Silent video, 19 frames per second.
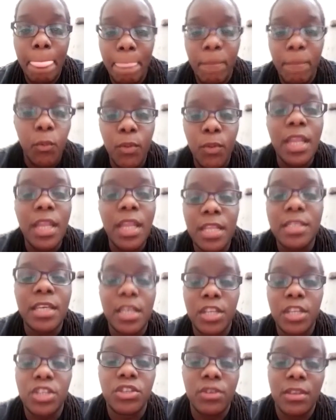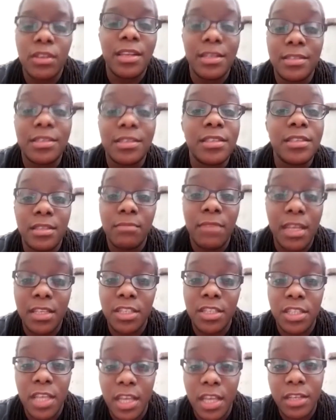But we need to ensure that the system
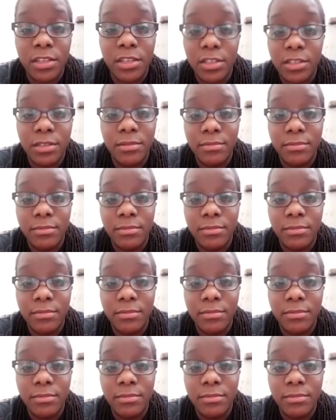gets changed.